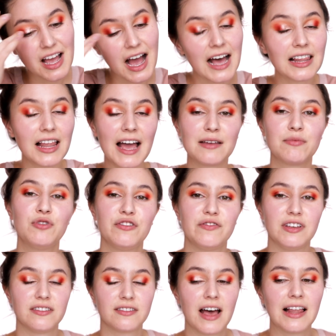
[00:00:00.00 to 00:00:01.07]
I like
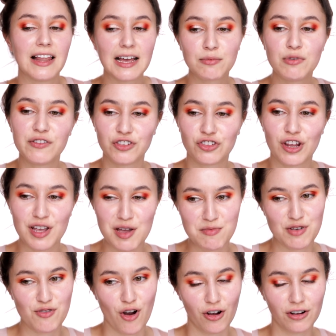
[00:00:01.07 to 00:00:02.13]
movies. I like movies, don't get
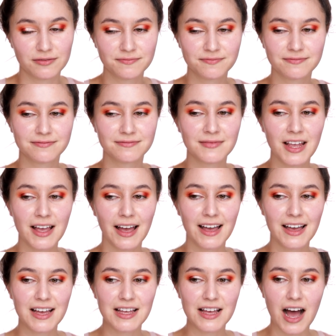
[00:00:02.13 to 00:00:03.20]
me wrong.
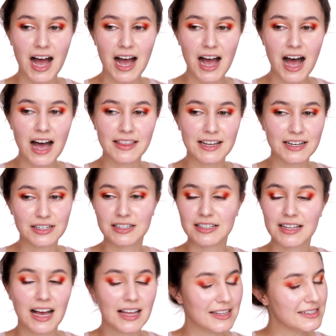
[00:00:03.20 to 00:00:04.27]

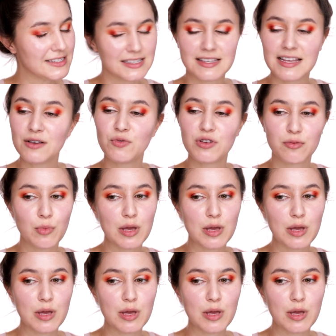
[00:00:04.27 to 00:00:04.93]
There's this thing with